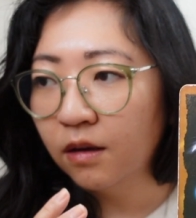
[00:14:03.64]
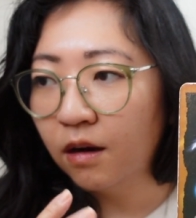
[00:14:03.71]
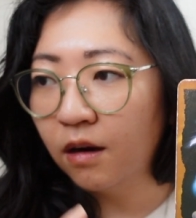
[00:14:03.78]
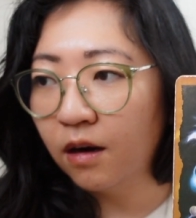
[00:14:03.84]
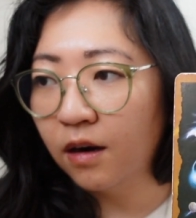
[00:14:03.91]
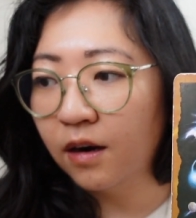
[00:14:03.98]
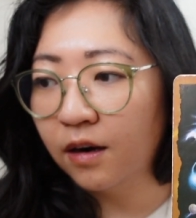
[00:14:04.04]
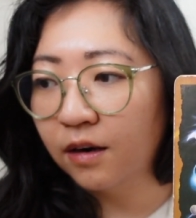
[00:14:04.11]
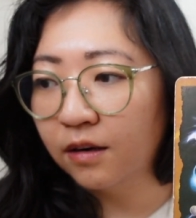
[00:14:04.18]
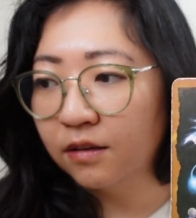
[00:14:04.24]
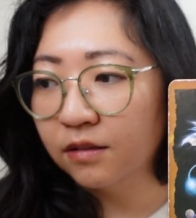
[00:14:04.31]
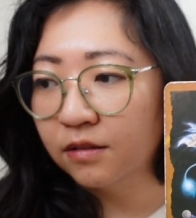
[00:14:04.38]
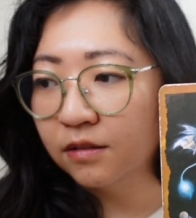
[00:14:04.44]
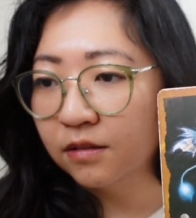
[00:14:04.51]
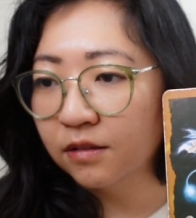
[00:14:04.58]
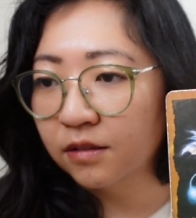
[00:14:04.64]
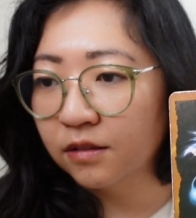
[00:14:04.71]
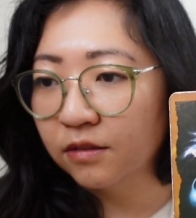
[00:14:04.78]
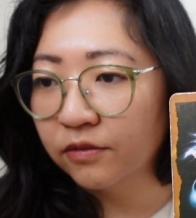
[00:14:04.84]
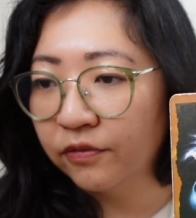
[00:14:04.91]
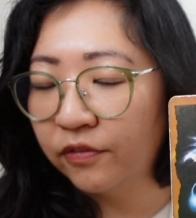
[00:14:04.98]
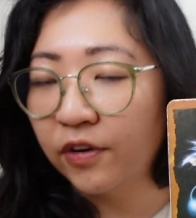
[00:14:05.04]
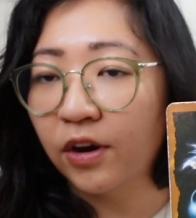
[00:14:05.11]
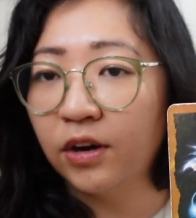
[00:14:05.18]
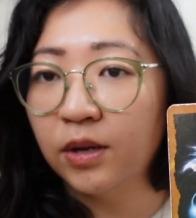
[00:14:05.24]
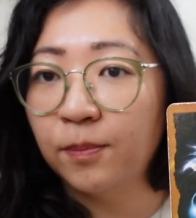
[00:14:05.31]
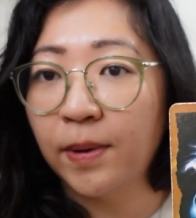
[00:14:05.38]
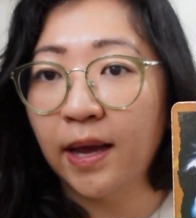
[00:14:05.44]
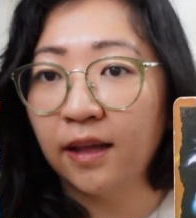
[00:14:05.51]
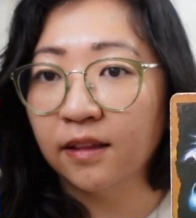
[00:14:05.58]
are very
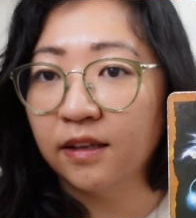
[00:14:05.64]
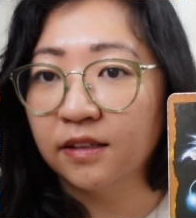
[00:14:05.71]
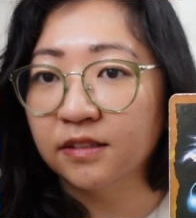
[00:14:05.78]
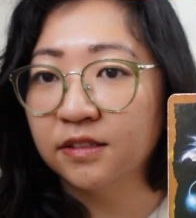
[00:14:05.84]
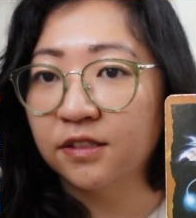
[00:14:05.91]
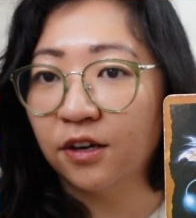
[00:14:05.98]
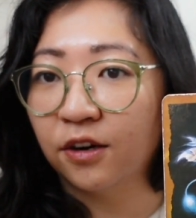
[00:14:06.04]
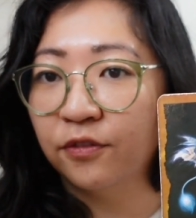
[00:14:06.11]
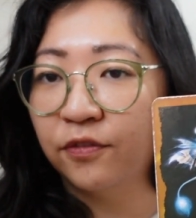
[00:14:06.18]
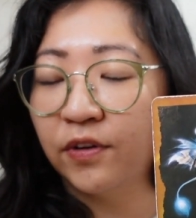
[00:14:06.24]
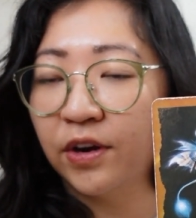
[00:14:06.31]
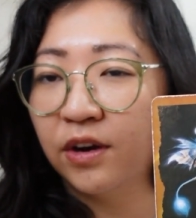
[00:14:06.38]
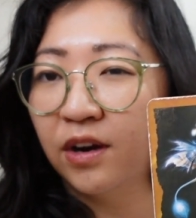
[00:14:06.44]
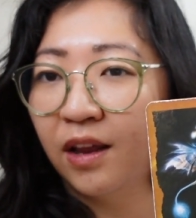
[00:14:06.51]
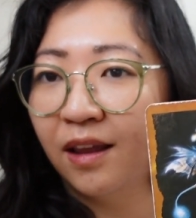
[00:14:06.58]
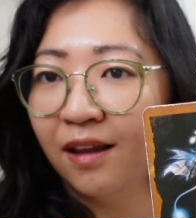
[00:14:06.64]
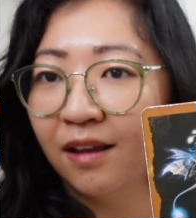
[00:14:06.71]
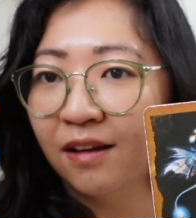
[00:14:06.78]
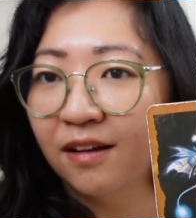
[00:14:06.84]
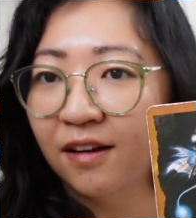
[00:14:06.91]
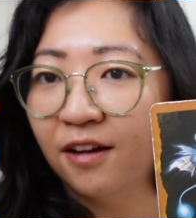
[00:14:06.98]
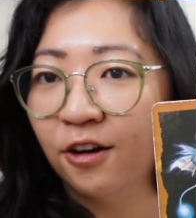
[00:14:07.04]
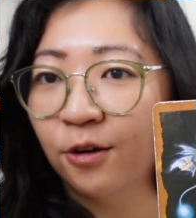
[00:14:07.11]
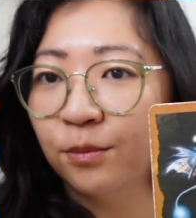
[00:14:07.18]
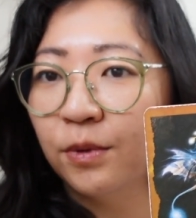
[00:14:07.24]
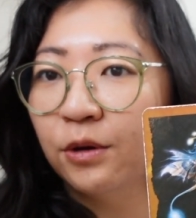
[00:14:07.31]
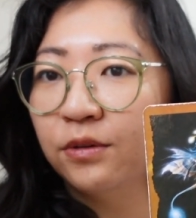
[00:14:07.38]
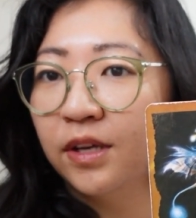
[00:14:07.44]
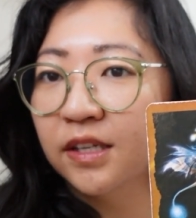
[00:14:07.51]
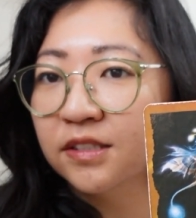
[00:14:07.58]
balanced, are very
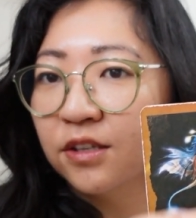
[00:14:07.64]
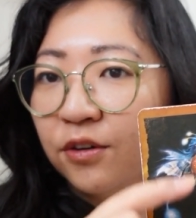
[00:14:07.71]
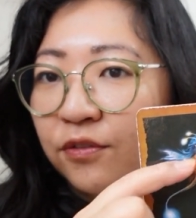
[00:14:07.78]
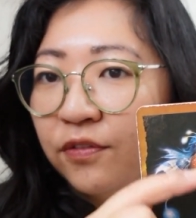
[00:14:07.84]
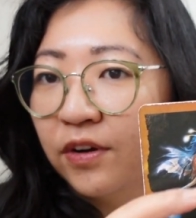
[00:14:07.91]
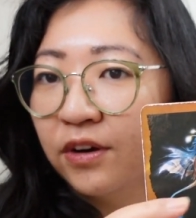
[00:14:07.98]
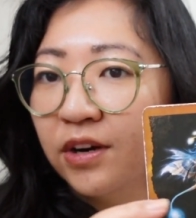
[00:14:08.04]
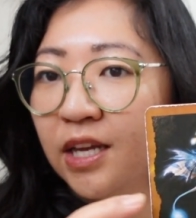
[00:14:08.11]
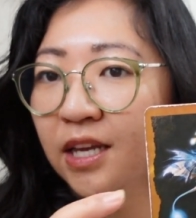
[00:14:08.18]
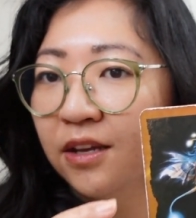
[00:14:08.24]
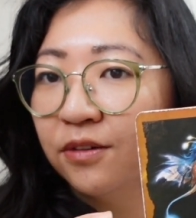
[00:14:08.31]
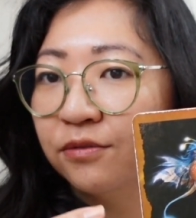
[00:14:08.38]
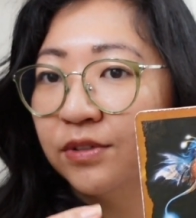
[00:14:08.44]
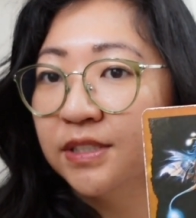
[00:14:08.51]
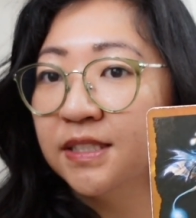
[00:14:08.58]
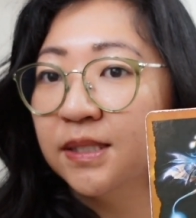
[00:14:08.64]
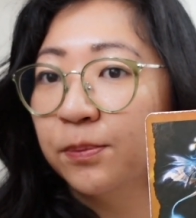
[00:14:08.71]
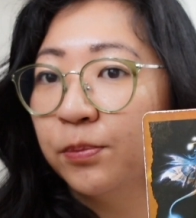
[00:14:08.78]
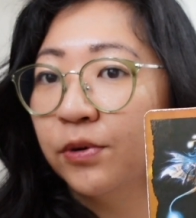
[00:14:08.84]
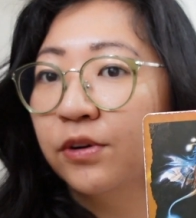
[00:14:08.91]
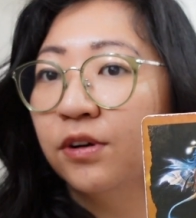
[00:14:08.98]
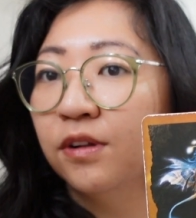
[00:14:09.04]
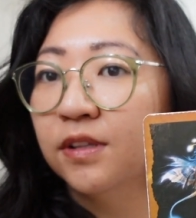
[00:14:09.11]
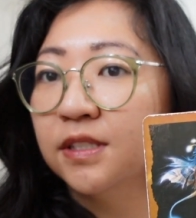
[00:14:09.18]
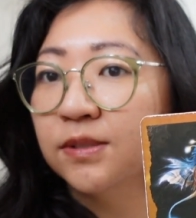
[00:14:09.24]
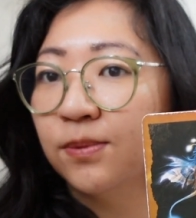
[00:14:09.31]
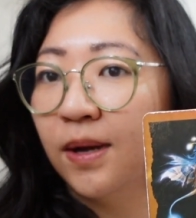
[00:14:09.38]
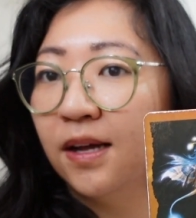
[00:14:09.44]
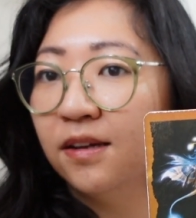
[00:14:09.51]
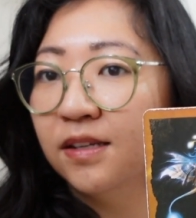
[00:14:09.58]
harmonious, are very reciprocal as
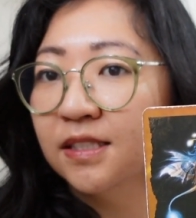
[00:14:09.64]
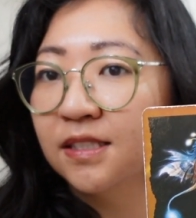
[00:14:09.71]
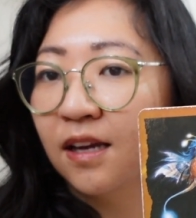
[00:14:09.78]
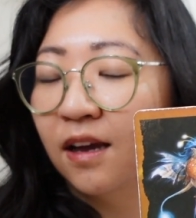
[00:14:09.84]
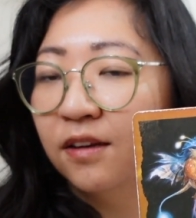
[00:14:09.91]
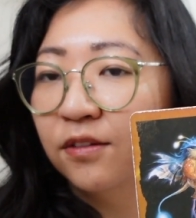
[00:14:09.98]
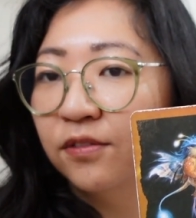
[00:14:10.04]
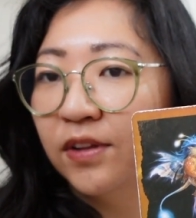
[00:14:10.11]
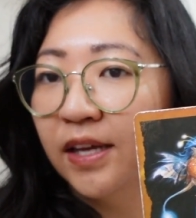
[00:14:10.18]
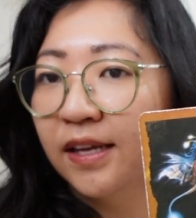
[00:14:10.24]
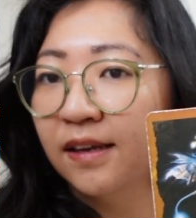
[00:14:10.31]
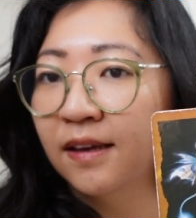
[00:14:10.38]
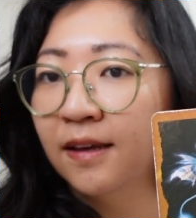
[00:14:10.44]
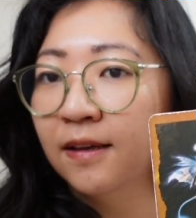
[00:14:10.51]
well. It's kind of like